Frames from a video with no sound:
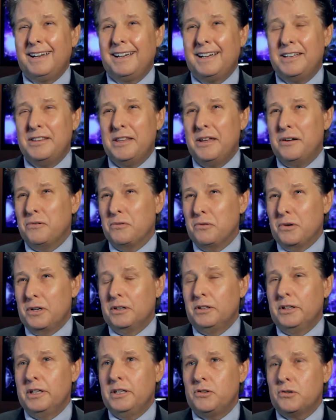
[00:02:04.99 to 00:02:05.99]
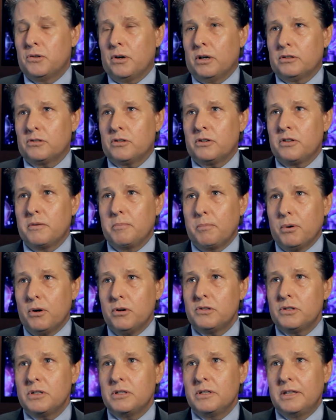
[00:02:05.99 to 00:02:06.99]
Can they really trust the
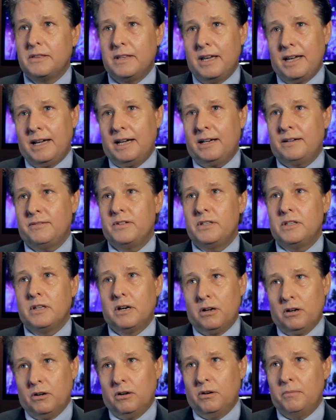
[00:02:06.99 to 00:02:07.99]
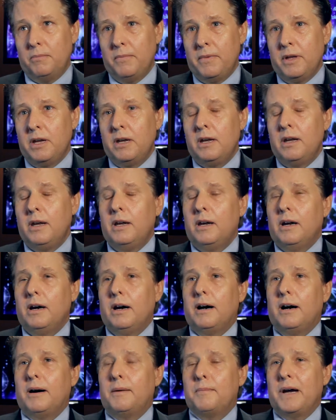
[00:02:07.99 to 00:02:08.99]
person that they have in the home?
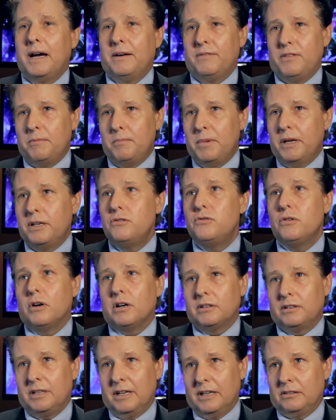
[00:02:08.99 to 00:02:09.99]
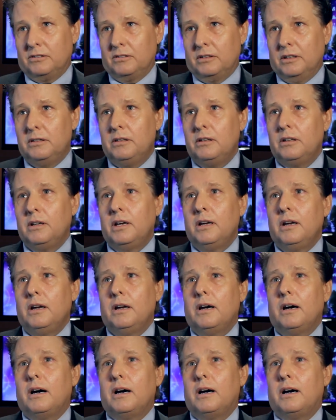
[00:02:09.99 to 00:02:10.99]
Have they been drug tested?
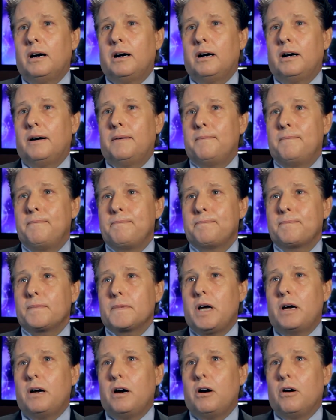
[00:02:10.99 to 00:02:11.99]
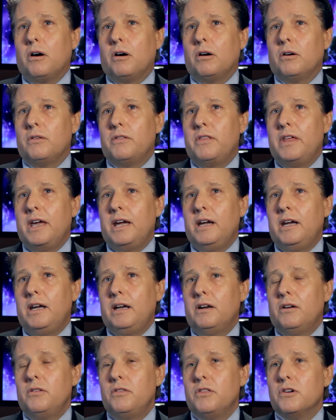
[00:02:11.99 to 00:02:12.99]
Are
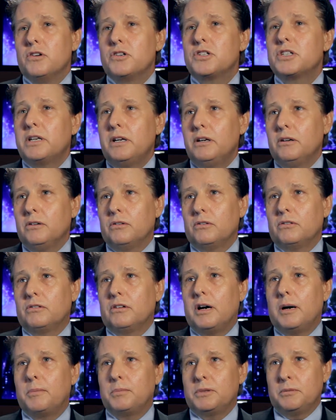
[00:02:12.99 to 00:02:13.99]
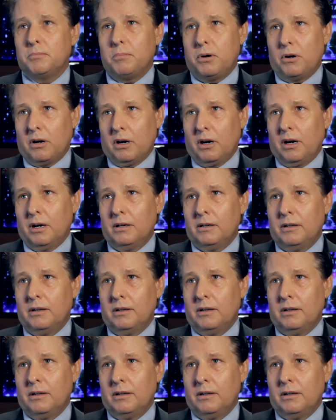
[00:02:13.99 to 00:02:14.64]
their skills up to par?